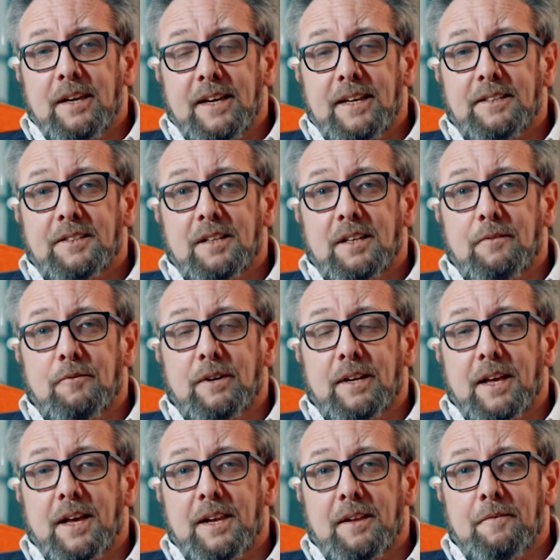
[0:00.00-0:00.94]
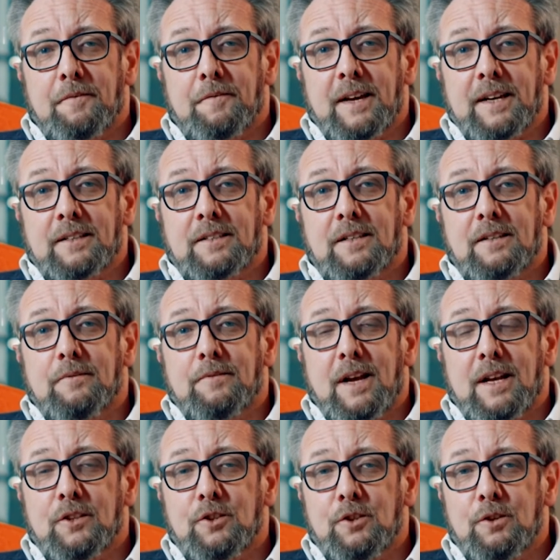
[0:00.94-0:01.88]
in delivering an effective
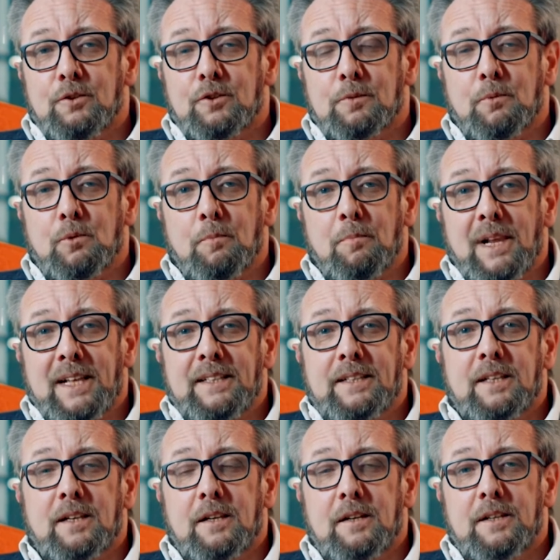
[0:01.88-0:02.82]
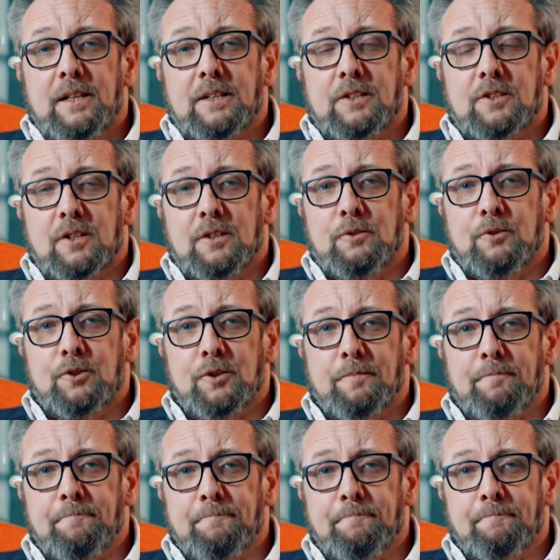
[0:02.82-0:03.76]
and usable blended learning solution.